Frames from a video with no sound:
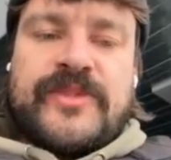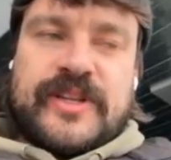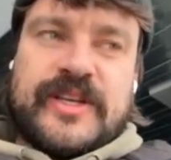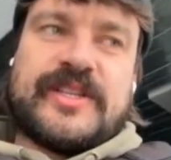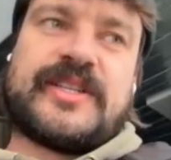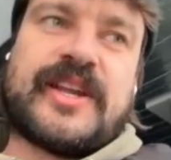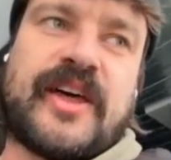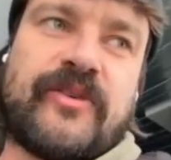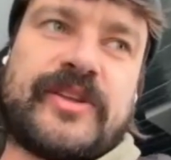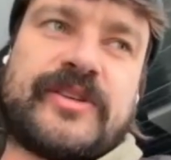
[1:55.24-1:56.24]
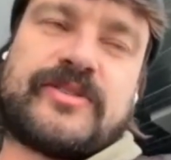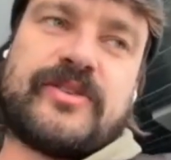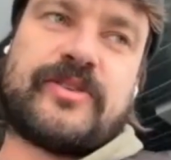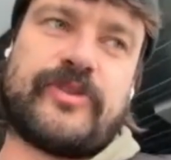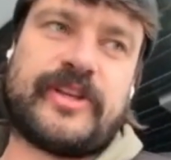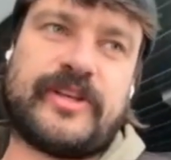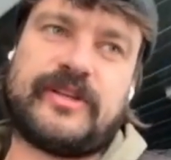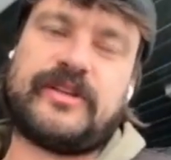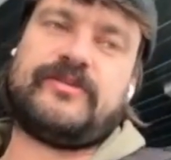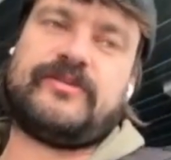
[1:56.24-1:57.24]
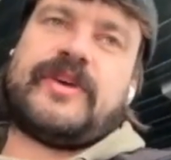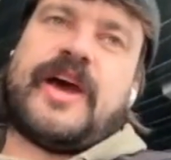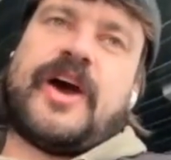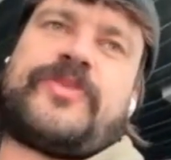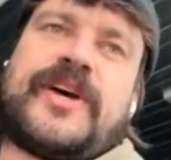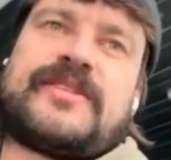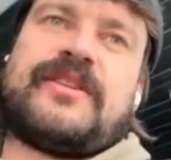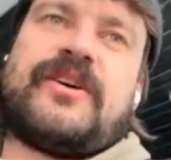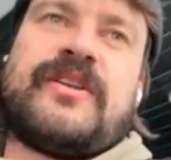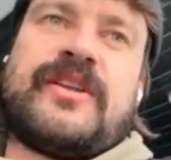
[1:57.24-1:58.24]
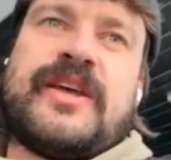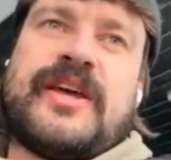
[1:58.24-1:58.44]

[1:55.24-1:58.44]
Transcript: So this is another one that's sort of really helped us a lot.